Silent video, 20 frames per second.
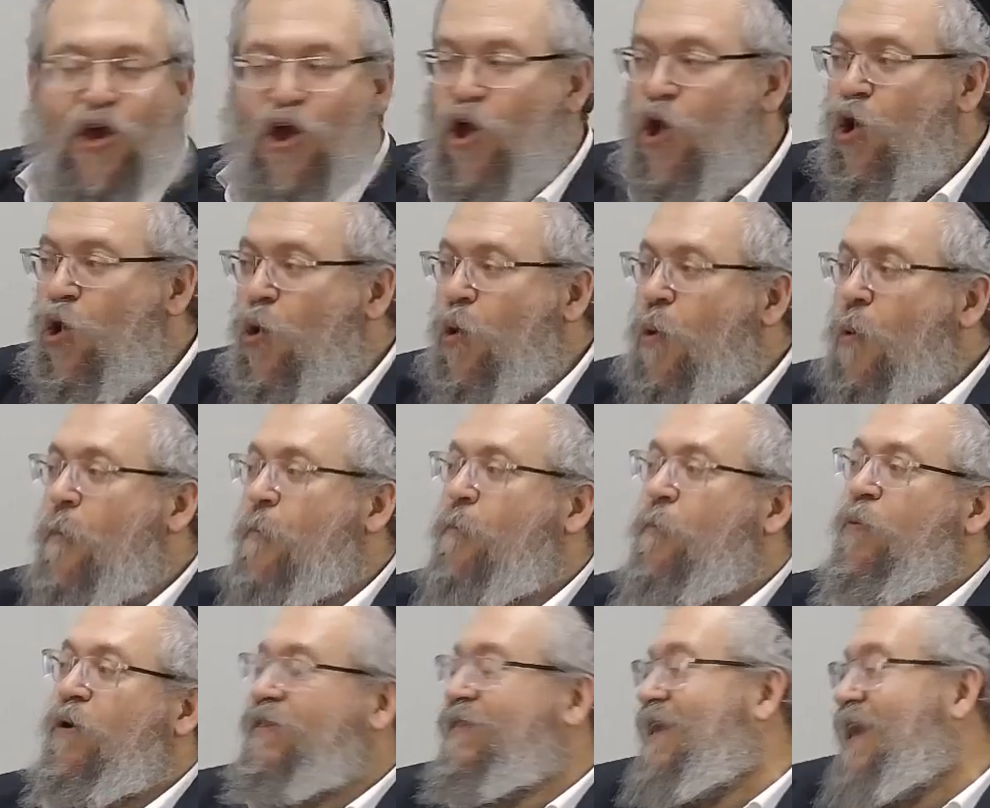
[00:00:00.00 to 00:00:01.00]

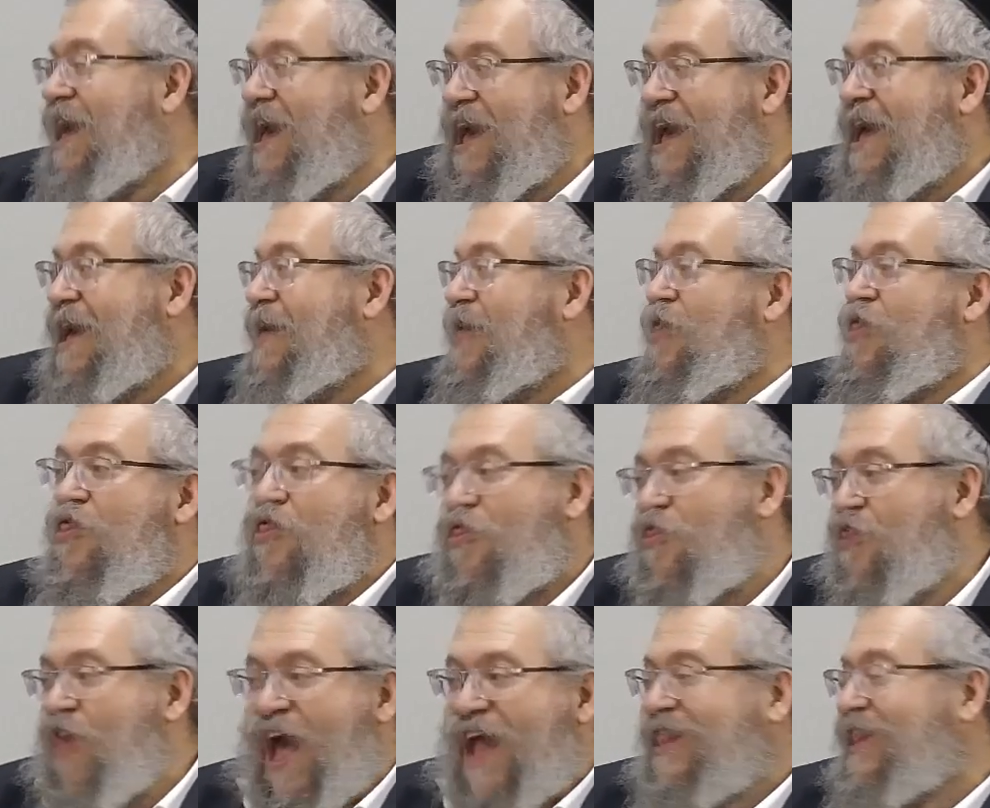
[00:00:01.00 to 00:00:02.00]
silliness. So then
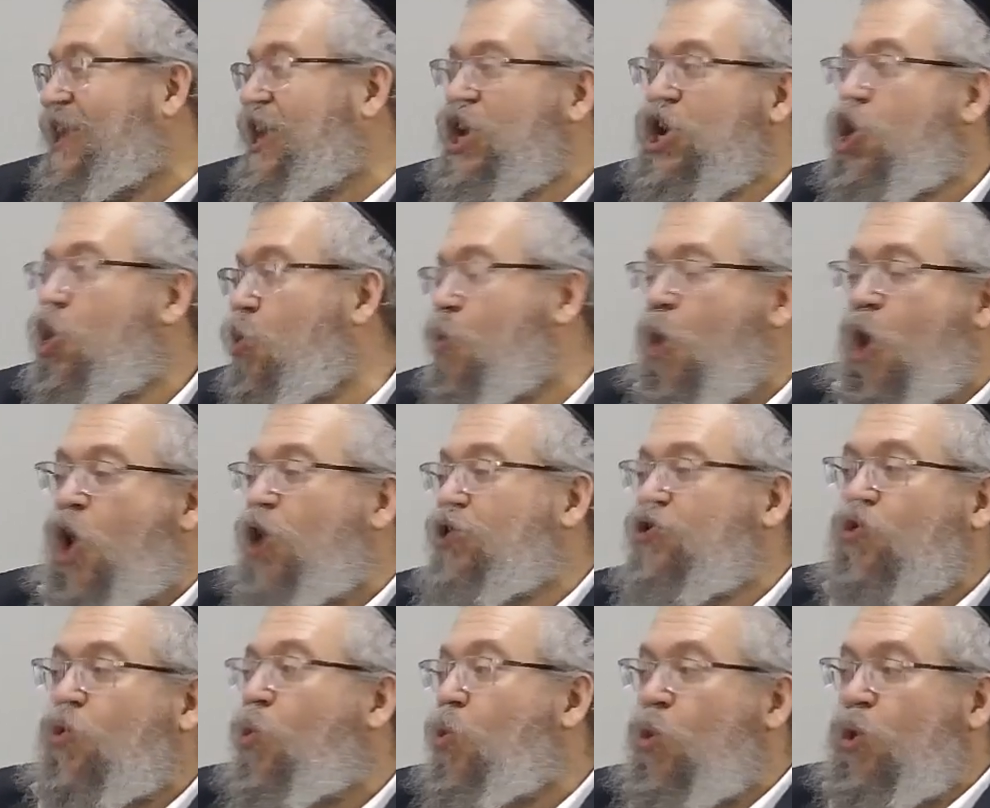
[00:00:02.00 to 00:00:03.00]
you took your father's
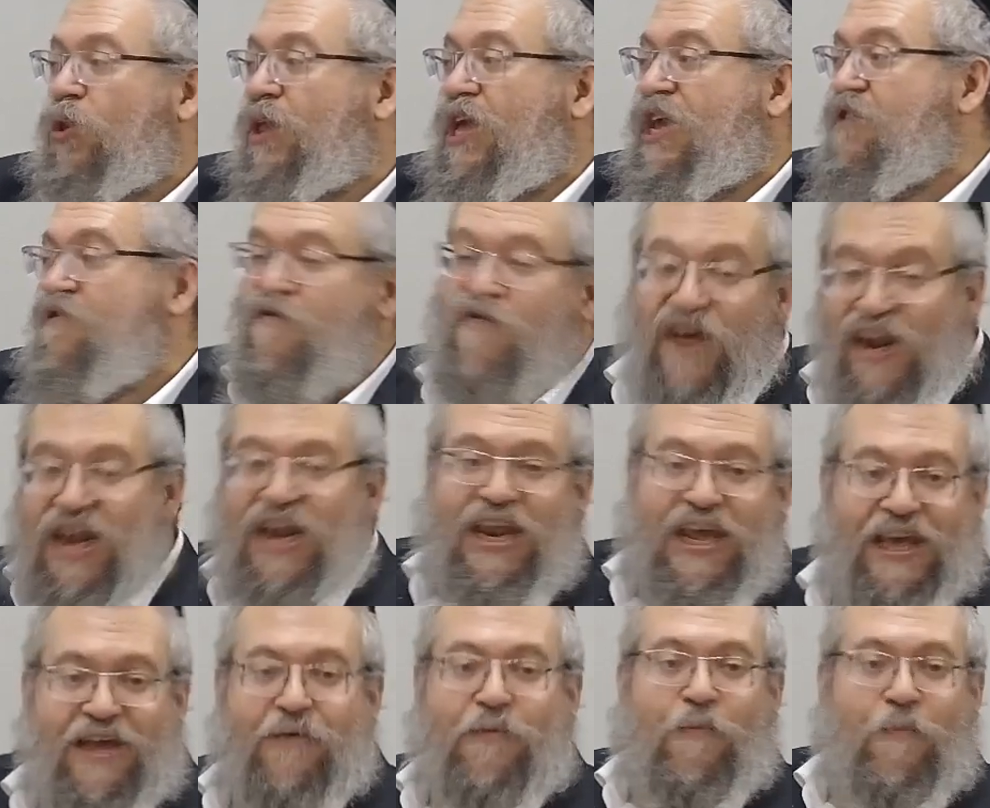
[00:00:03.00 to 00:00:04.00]
brain and wasted it
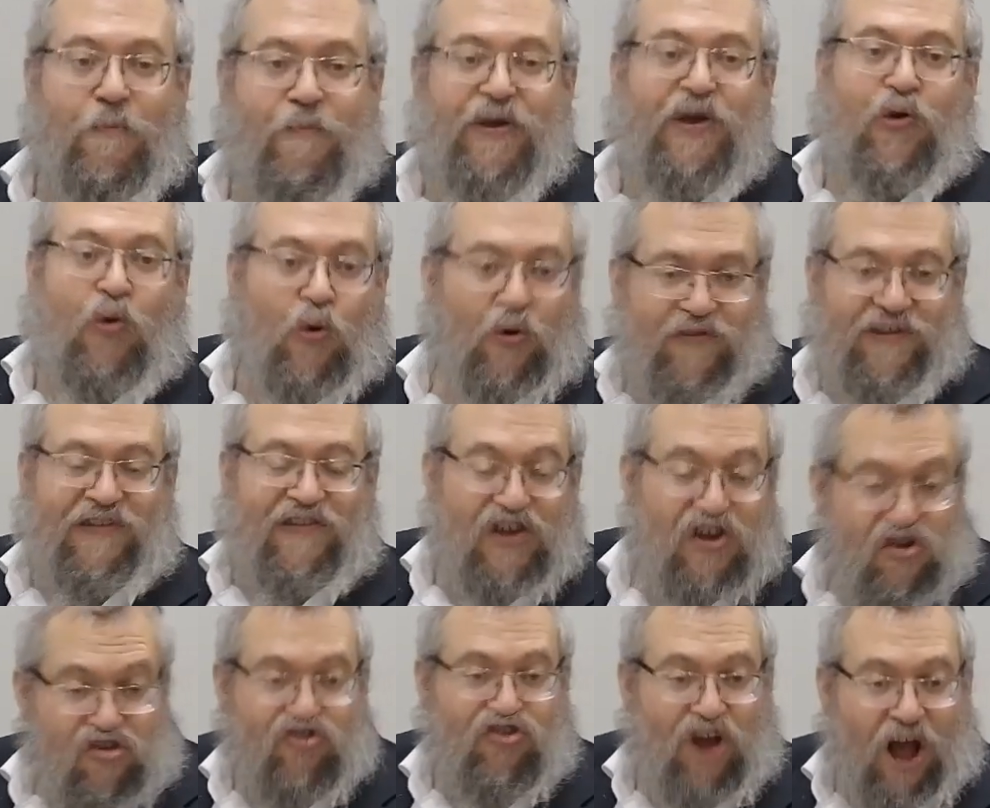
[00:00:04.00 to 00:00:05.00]
on narishkeit
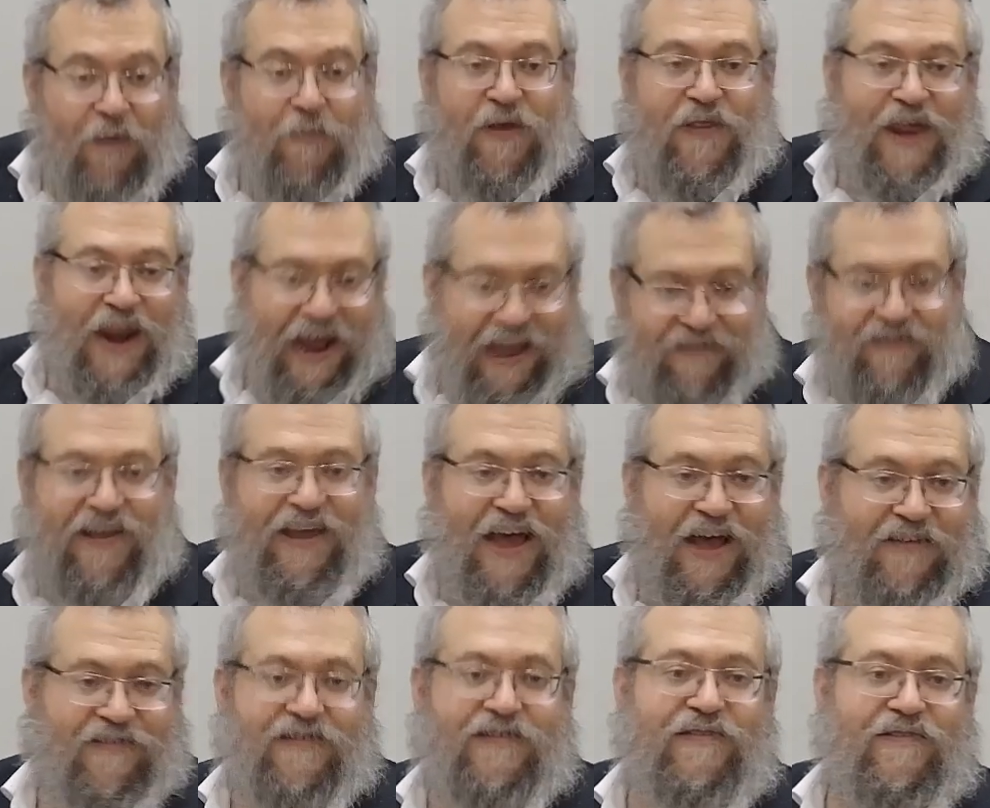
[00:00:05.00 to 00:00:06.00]
or on like really
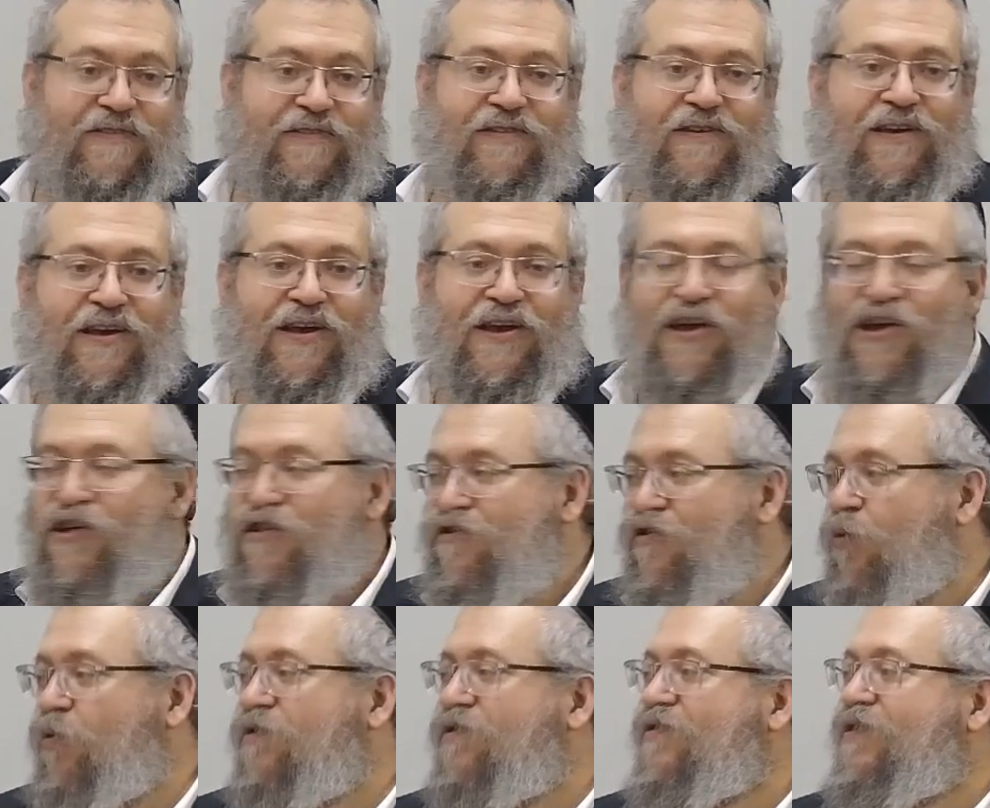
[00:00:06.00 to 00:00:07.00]
bad stuff.
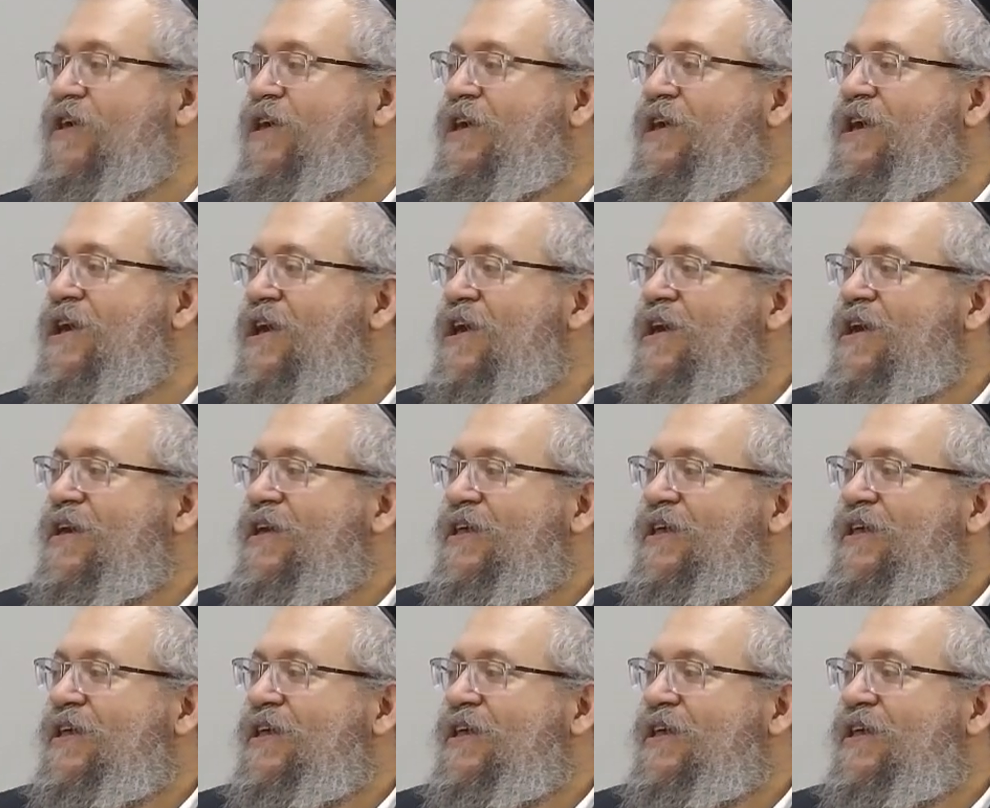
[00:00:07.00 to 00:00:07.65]
So then what?